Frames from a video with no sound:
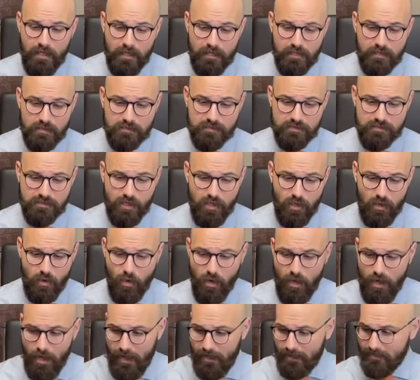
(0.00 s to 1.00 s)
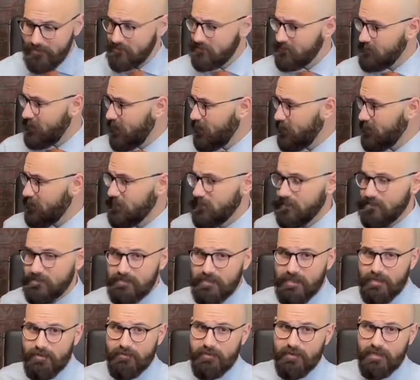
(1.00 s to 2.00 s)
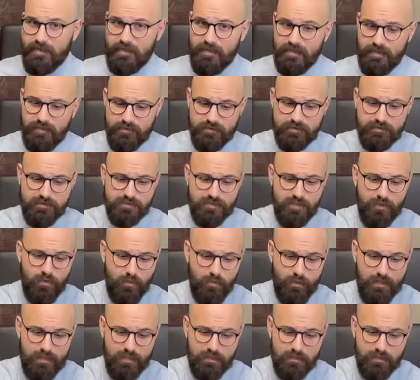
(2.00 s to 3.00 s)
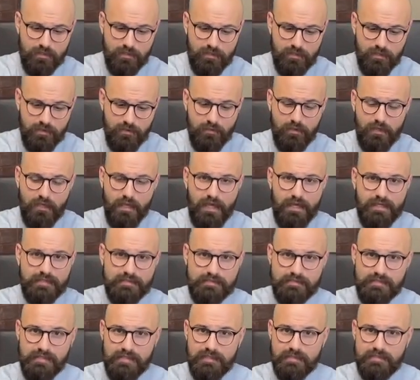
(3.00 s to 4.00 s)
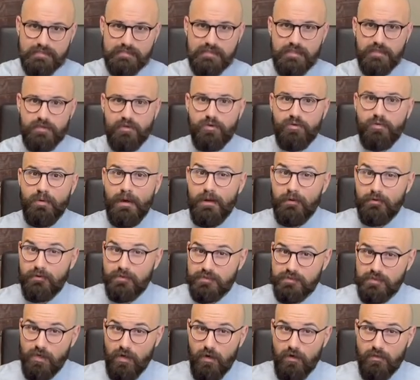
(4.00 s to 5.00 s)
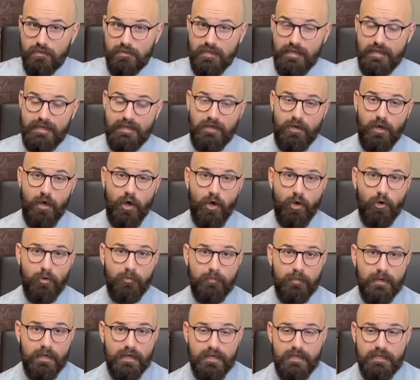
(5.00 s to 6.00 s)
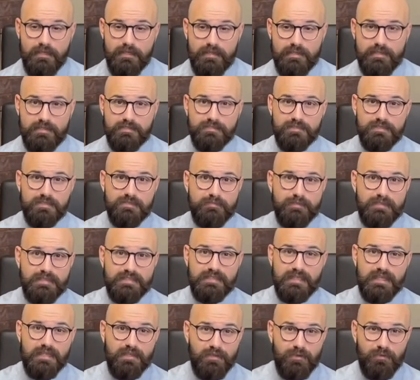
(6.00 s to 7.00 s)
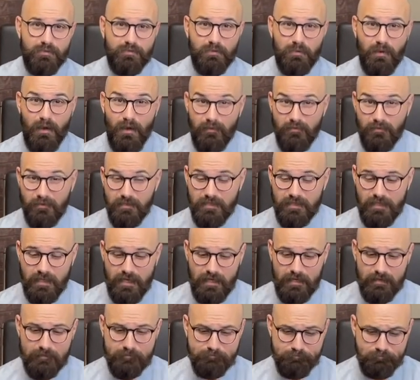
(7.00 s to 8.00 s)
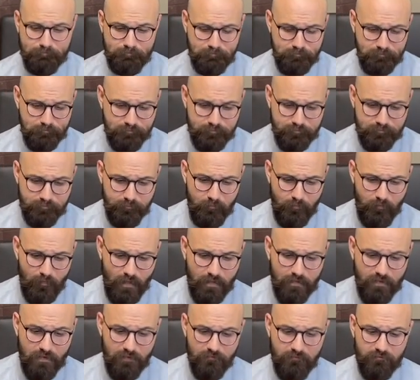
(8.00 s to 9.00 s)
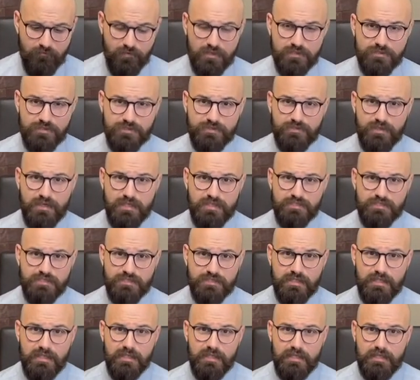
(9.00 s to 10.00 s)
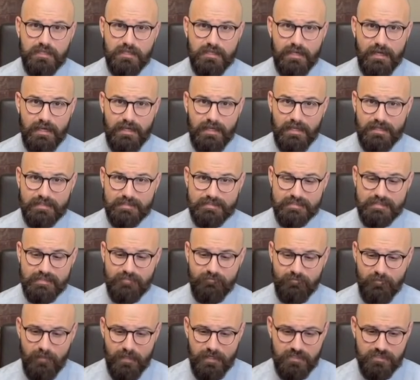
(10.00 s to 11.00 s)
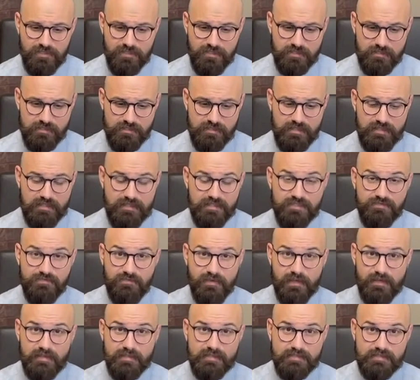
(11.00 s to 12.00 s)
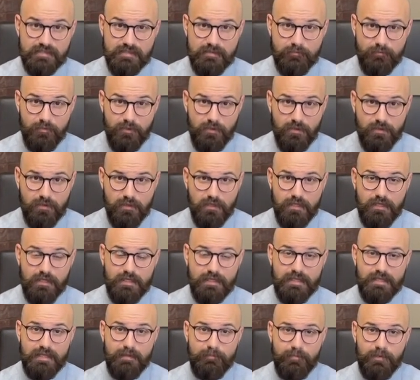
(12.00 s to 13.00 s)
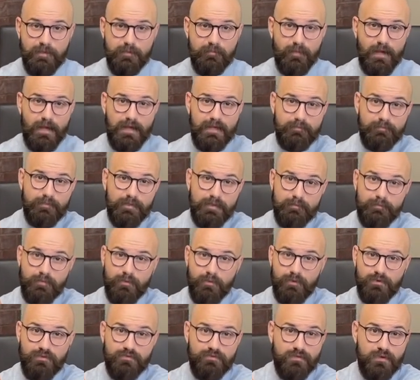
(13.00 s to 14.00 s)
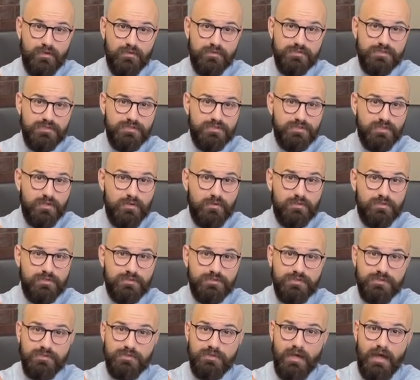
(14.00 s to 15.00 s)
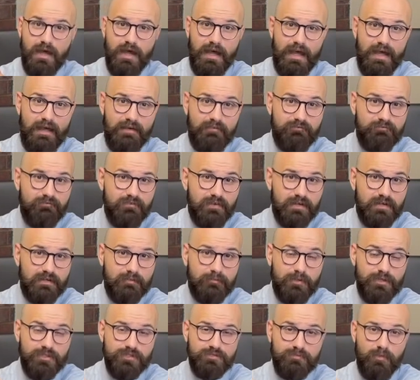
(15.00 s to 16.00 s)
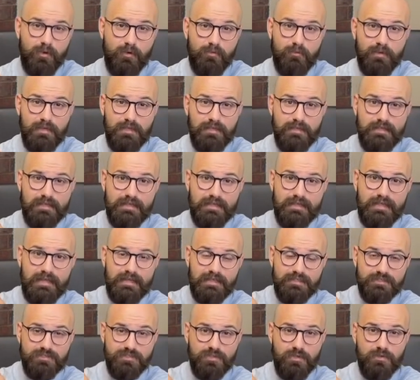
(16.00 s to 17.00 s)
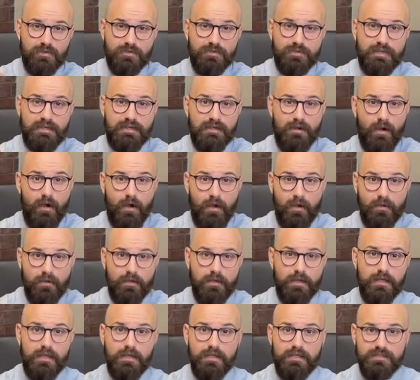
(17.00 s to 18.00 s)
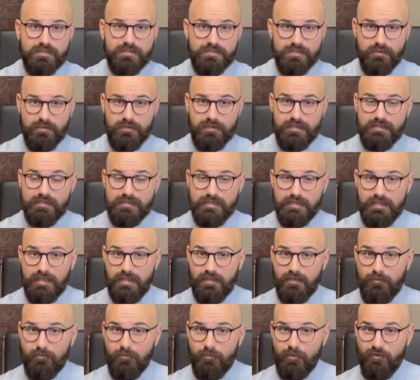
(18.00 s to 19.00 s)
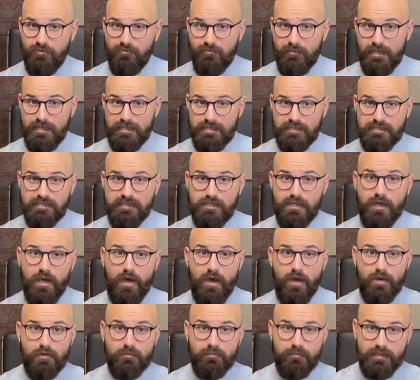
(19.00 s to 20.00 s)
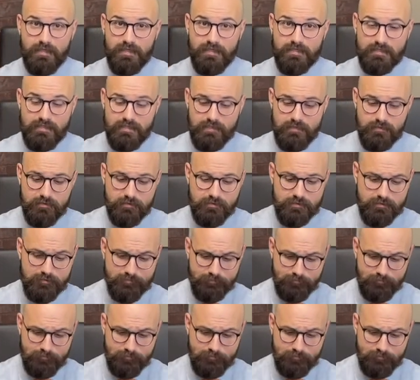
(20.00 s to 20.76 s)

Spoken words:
So I sat in this area here so we could utilize things that are around us all day at home. These are to be done throughout the day. The first stretch that I like to give patients is very simple. Keep in mind, people with frozen shoulder do not have very much mobility in that shoulder at all. So these little movements are big deals.